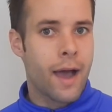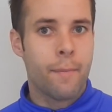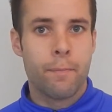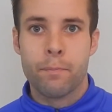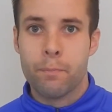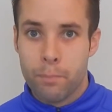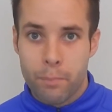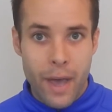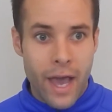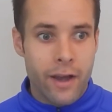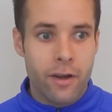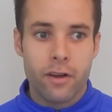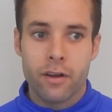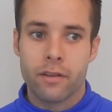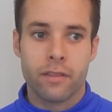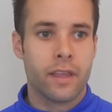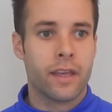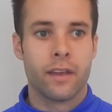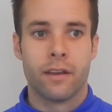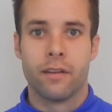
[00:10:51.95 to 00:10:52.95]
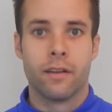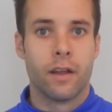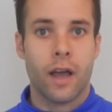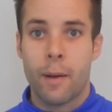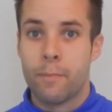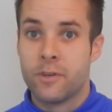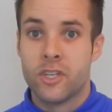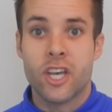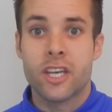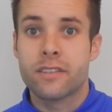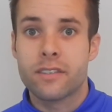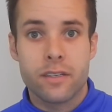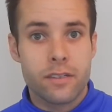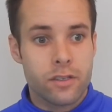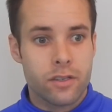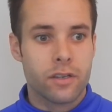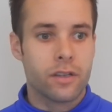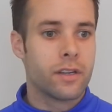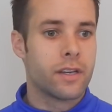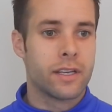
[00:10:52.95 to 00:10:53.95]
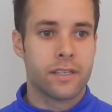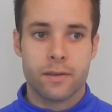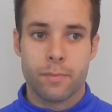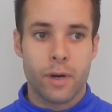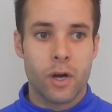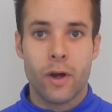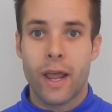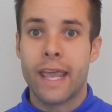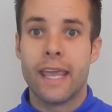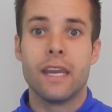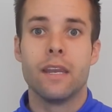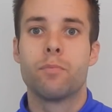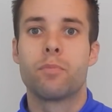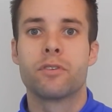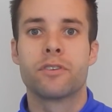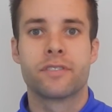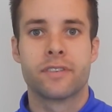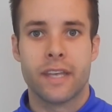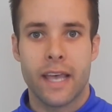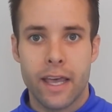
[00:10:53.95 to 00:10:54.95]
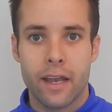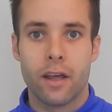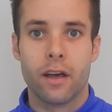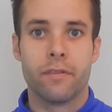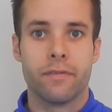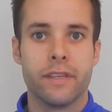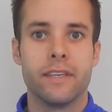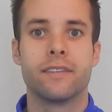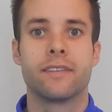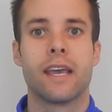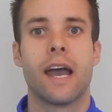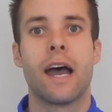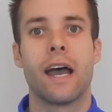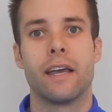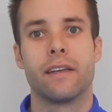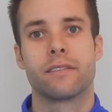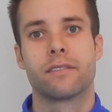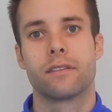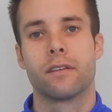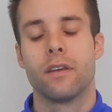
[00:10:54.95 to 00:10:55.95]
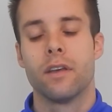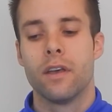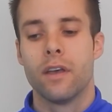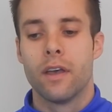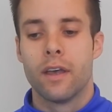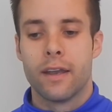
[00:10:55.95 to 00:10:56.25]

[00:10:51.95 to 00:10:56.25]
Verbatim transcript: I'm just as good as about 80% of these guys.